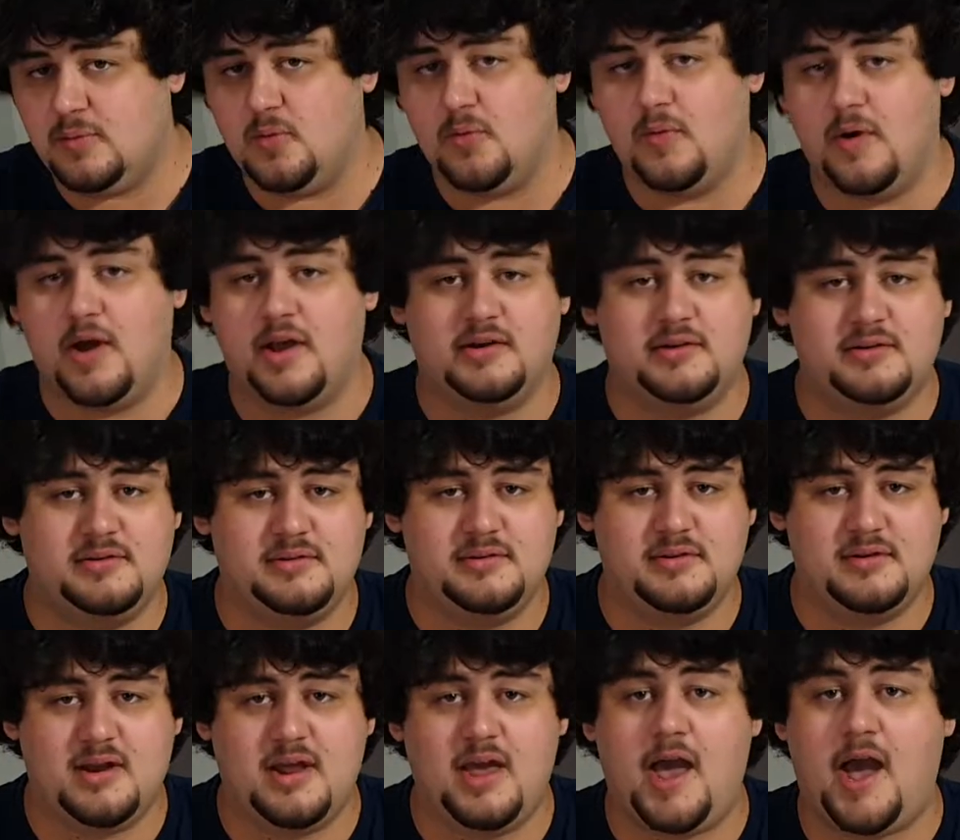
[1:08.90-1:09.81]
one.
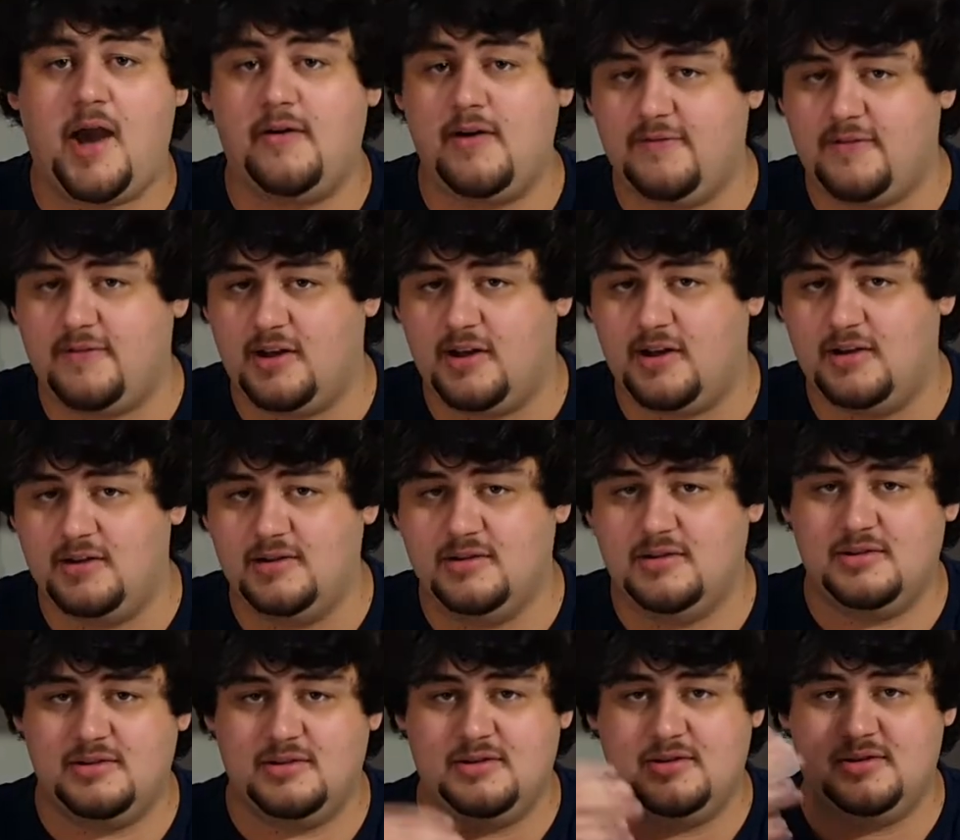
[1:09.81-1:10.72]
However,
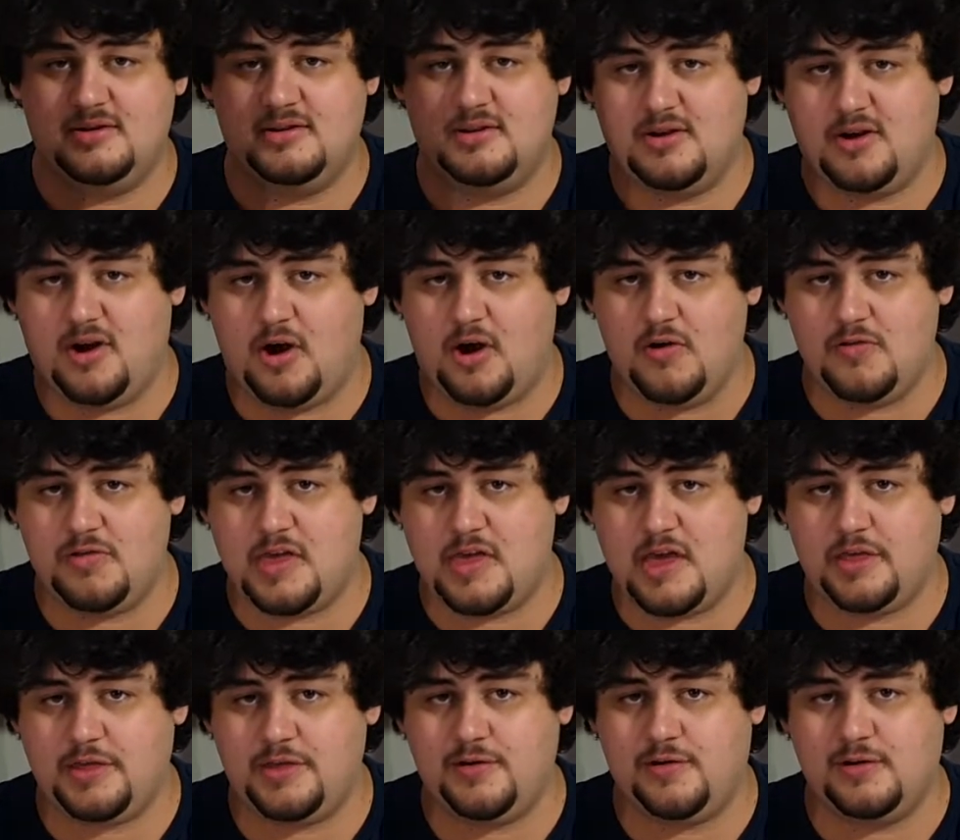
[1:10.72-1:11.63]
hold
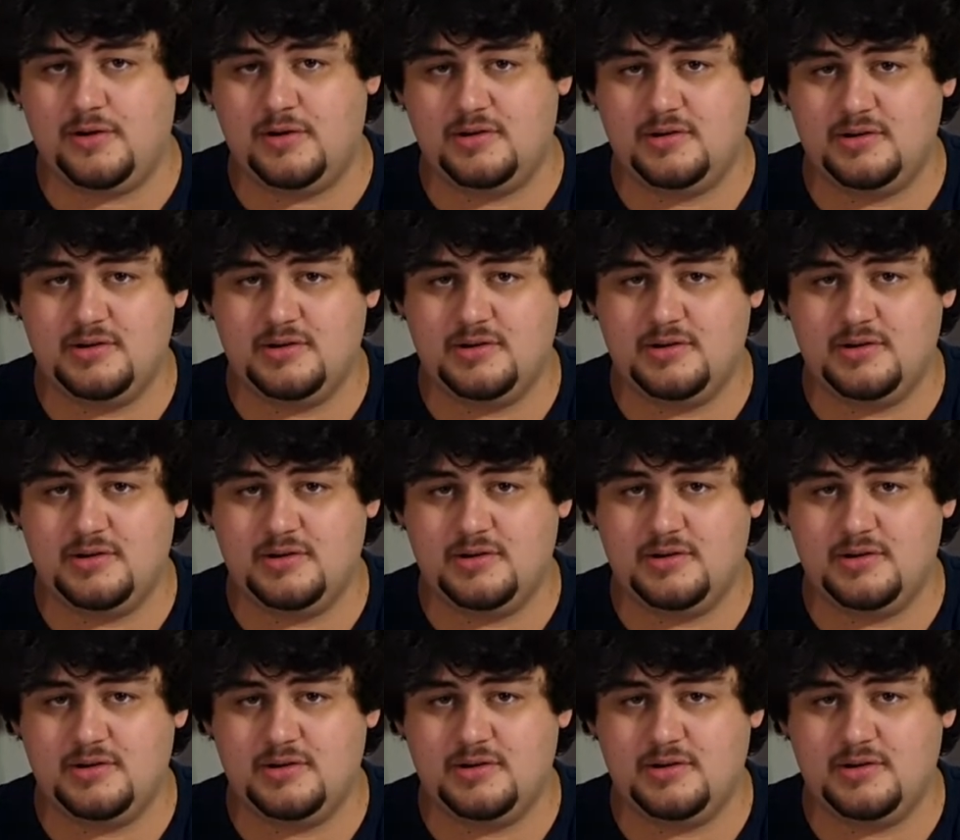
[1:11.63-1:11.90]
that thought.